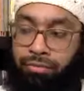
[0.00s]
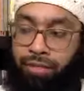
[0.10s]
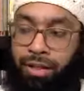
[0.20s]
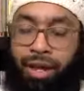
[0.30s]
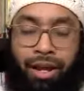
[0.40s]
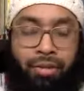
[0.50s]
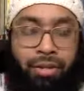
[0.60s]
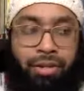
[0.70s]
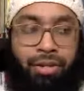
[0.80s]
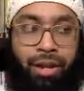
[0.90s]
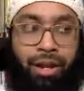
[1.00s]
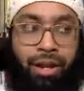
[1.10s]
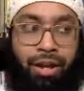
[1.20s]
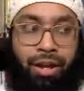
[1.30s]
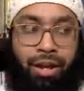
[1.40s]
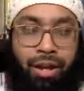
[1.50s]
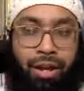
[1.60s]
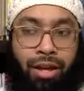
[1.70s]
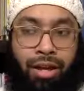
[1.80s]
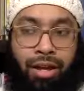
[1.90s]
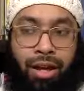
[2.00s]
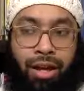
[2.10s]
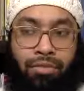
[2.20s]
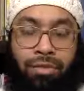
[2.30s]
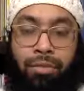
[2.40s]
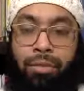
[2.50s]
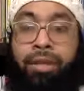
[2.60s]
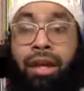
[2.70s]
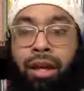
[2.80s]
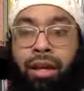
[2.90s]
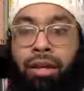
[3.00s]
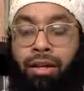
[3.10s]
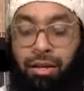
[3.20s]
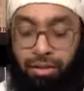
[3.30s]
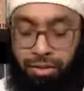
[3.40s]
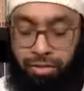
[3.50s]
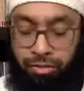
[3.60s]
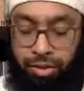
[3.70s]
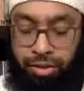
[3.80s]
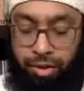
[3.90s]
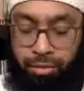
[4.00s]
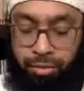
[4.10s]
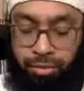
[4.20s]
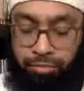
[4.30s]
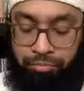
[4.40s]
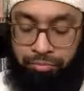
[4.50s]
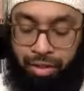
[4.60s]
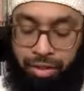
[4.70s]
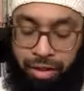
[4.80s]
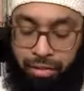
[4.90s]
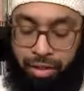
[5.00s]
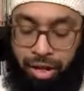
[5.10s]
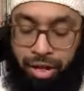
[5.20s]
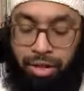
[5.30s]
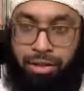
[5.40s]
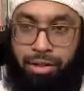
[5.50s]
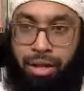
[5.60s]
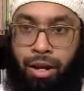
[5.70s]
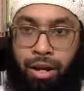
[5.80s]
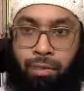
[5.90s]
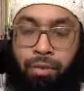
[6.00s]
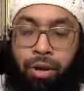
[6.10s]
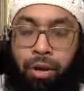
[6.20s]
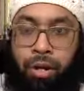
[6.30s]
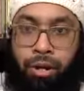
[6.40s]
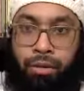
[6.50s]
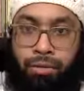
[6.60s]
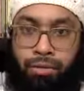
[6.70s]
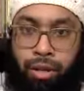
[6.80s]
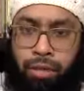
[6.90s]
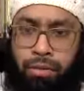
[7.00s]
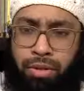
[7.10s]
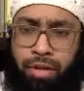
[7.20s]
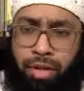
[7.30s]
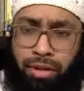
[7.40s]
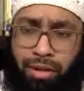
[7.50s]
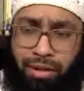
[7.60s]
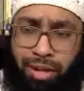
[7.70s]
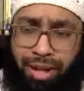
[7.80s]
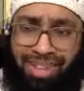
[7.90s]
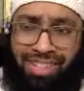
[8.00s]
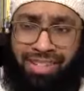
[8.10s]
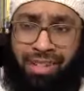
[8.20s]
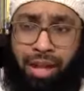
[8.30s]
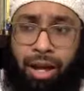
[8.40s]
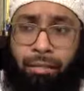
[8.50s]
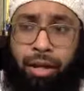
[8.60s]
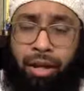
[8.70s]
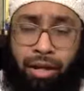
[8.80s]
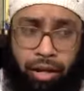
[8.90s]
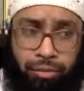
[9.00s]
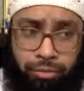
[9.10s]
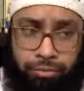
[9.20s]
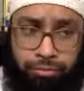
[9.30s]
language that can have double meaning. So for example, instead of saying assalamu alaikum, they would say things like assam alaikum.